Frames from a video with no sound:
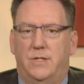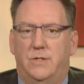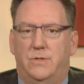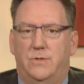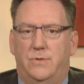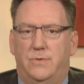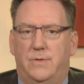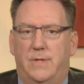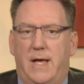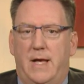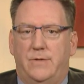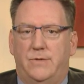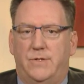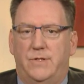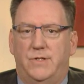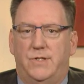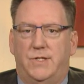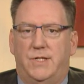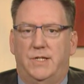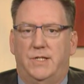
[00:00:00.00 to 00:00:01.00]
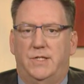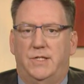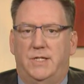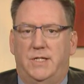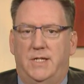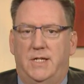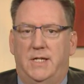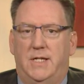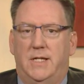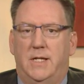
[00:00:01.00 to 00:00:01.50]
in
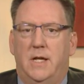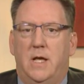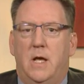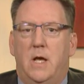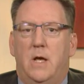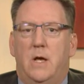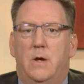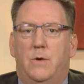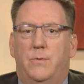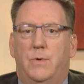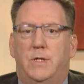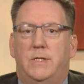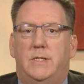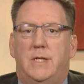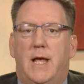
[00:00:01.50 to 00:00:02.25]
2016, with